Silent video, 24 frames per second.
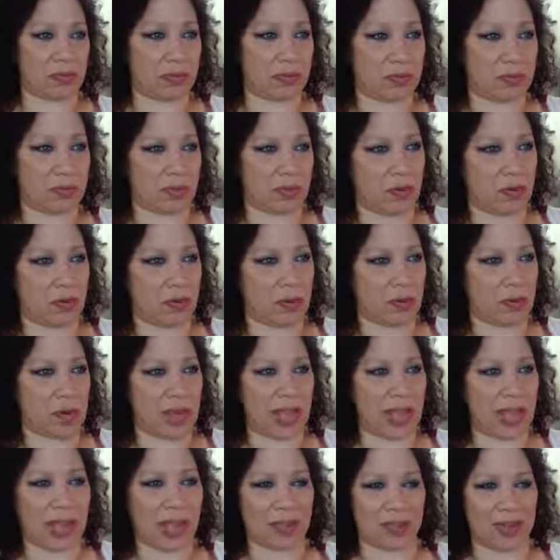sure where
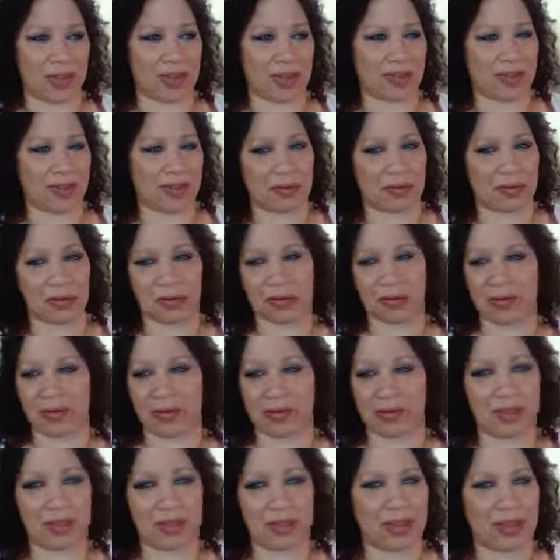I might go a
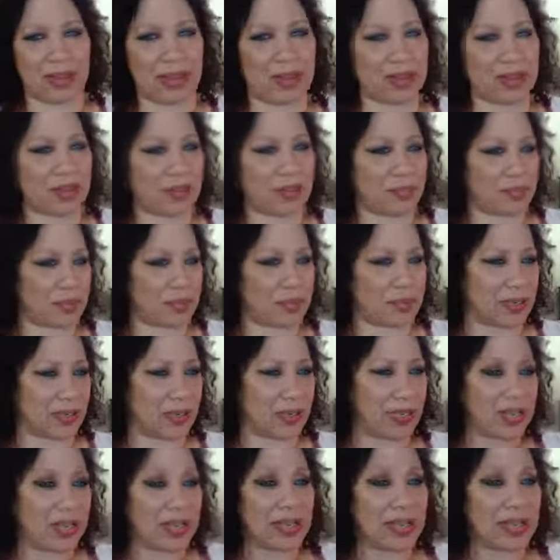little bit longer, but